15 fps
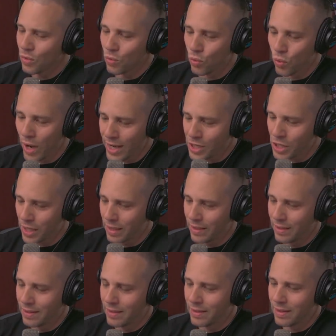
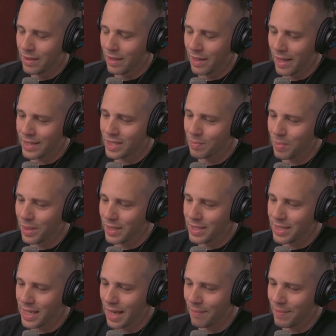Wretched Alexa
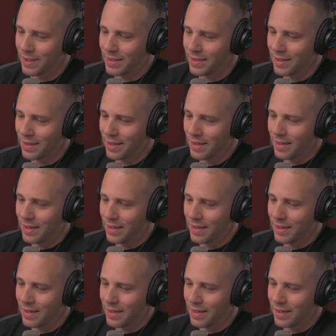Bliss segment.